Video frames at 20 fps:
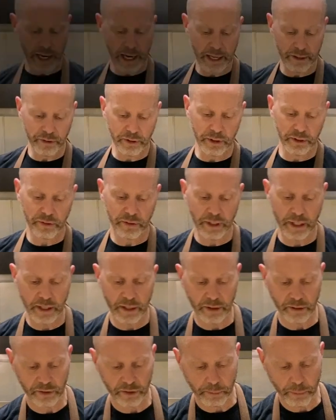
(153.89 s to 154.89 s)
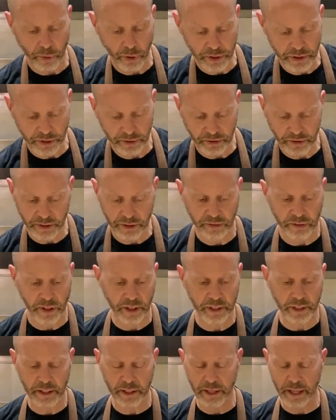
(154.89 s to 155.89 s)
as you can see, there's some portions to this
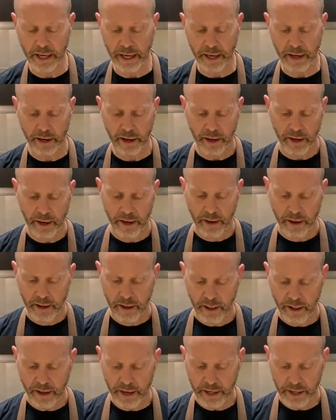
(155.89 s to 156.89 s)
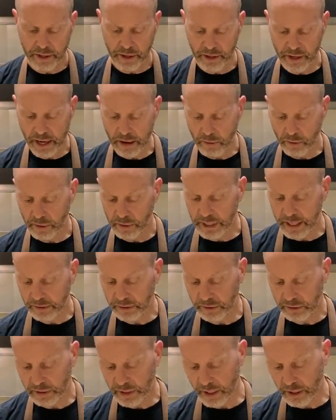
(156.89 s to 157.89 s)
onion that, like, they're not
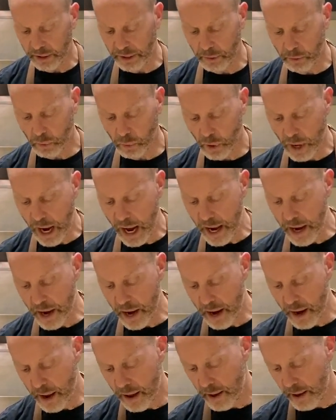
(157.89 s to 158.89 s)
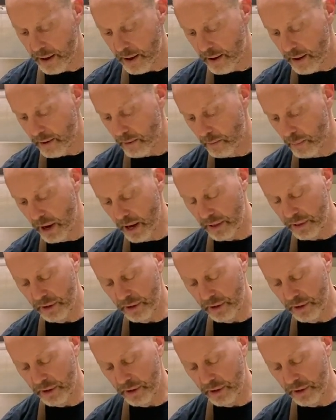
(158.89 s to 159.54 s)
necessarily rotten, but